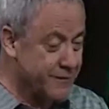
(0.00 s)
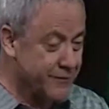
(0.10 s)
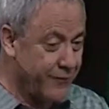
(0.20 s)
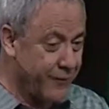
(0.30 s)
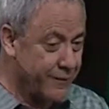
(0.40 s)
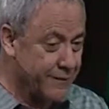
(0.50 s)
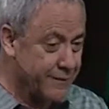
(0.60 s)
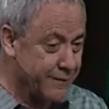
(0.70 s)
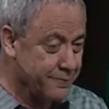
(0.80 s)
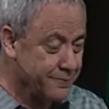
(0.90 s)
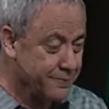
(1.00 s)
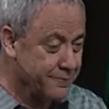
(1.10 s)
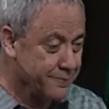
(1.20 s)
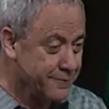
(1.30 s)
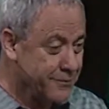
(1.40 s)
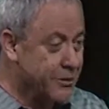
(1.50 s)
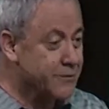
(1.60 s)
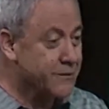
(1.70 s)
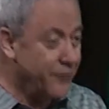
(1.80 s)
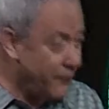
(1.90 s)
was a Pharisee,
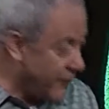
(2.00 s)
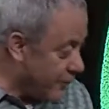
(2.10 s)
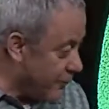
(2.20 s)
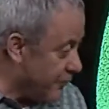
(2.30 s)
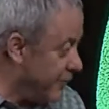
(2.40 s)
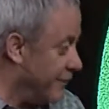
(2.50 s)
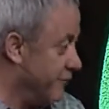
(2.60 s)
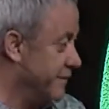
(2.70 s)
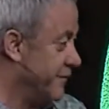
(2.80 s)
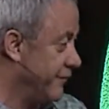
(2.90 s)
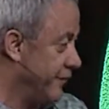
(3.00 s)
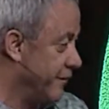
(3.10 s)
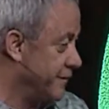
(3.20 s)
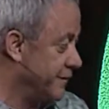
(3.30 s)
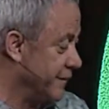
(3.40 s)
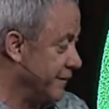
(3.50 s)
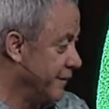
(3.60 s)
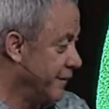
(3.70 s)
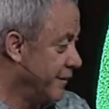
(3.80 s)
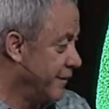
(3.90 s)
Joseph of Arimathea was a Pharisee.
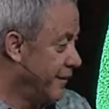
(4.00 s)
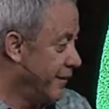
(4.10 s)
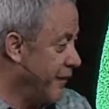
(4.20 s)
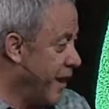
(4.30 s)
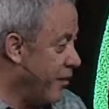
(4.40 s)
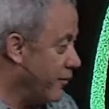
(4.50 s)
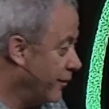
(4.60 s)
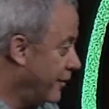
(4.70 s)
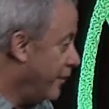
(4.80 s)
Now,